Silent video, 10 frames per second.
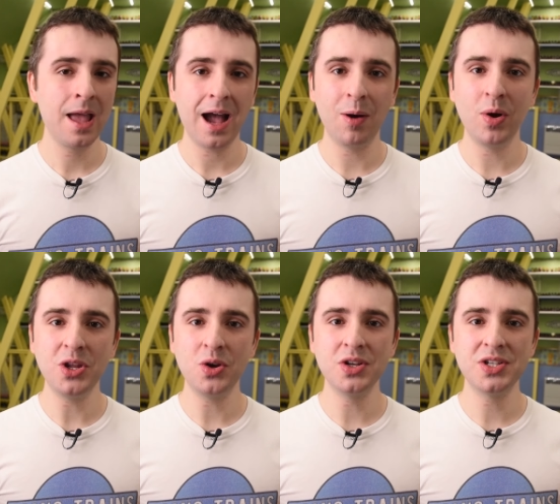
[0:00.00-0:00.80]
And when
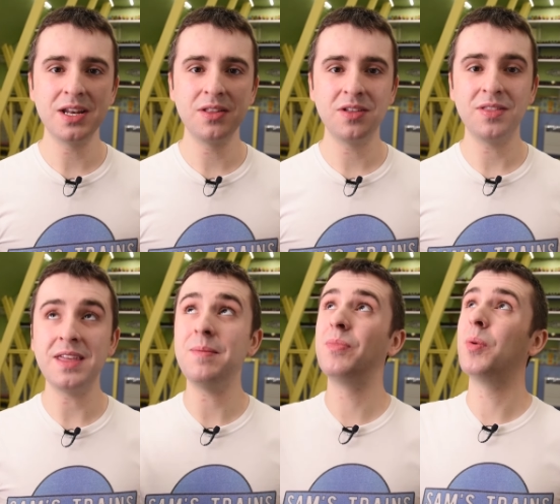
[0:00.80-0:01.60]
you consider that
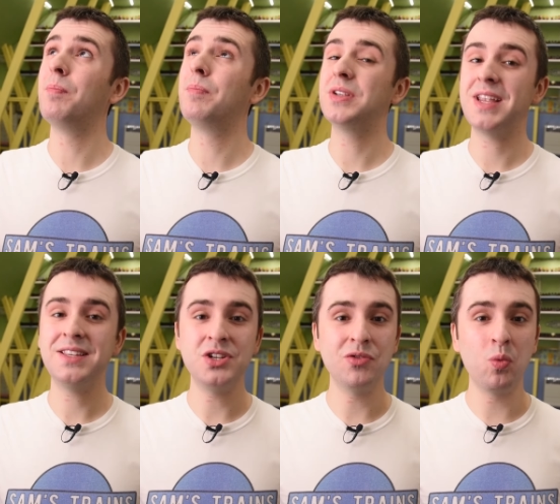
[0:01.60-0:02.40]
the
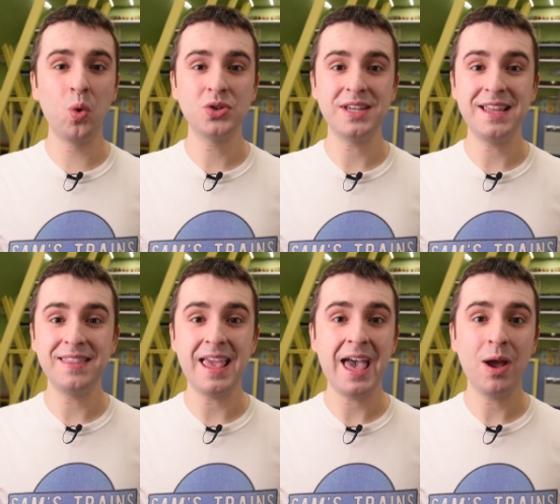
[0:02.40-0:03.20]
percentage of water in
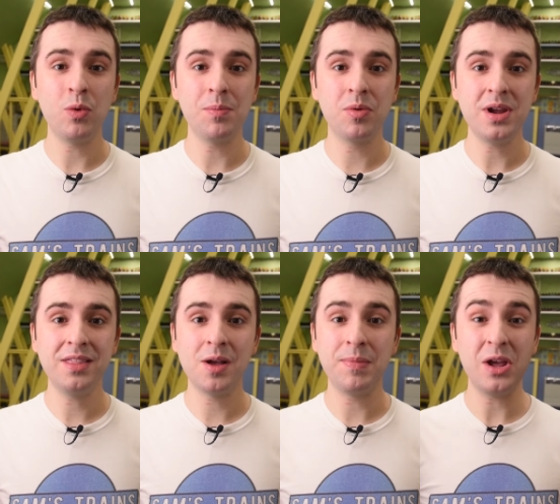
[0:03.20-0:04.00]
the air we breathe
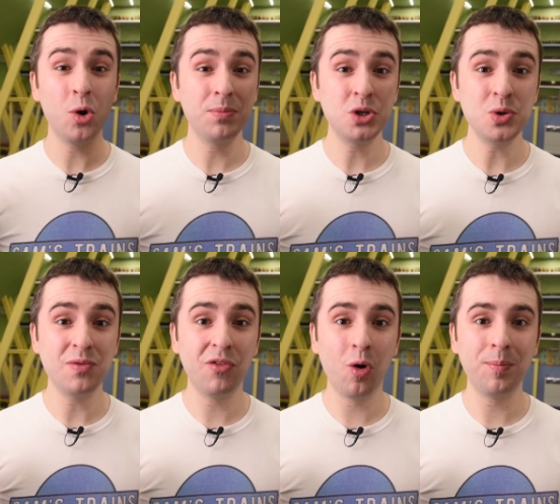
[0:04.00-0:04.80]
can be up to
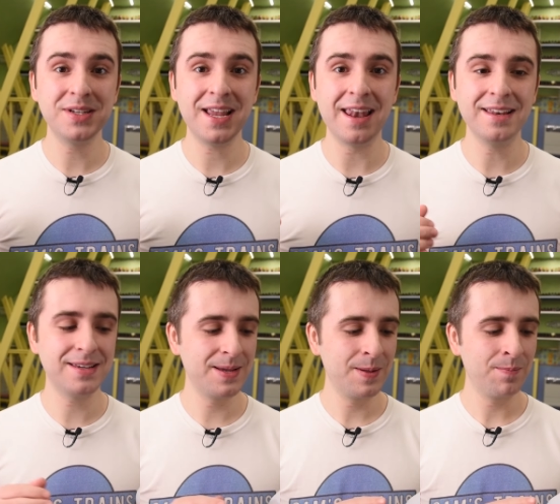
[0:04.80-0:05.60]

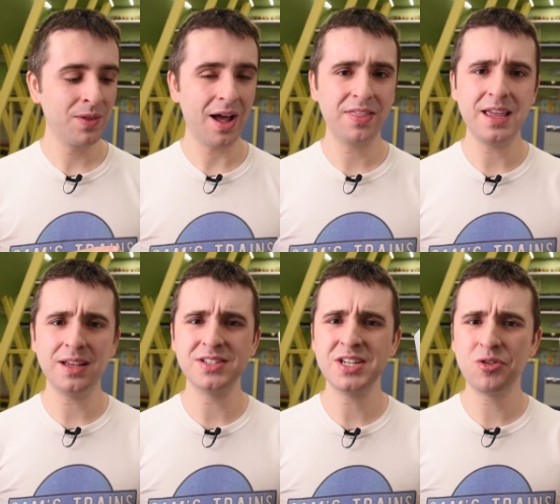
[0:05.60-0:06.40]
4%, I think
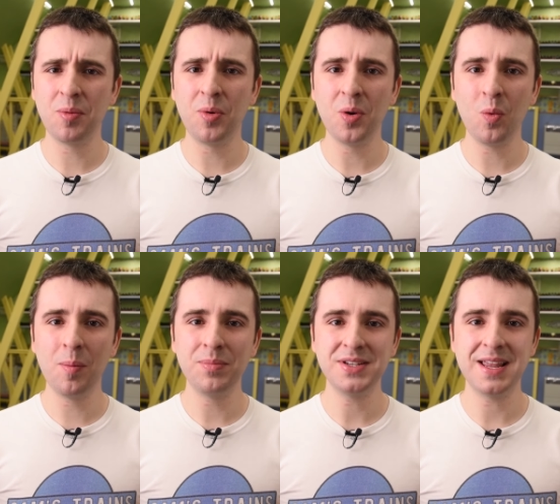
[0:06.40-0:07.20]

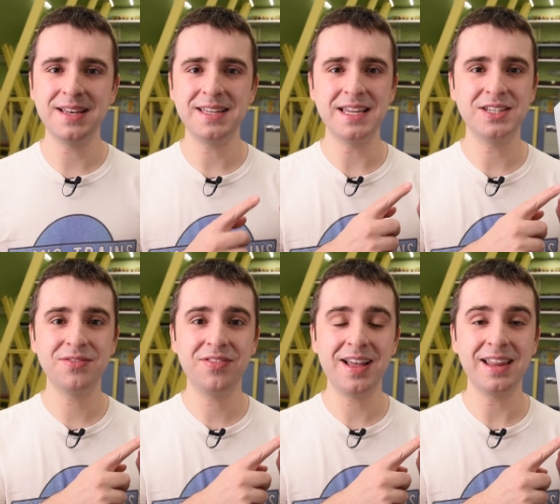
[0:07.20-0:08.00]
0.1% is
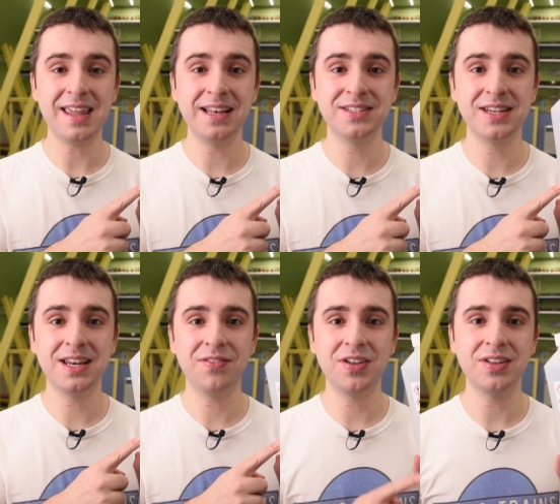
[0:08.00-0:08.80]
fairly
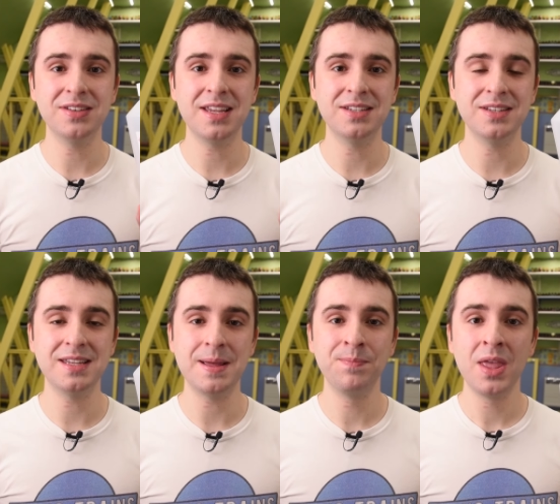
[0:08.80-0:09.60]
insignificant, isn't
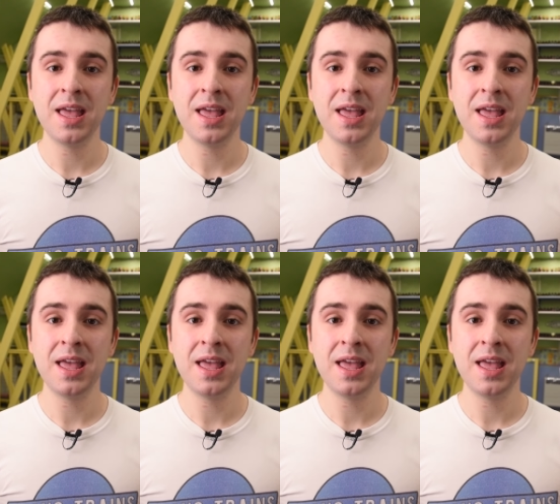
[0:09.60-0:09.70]
it?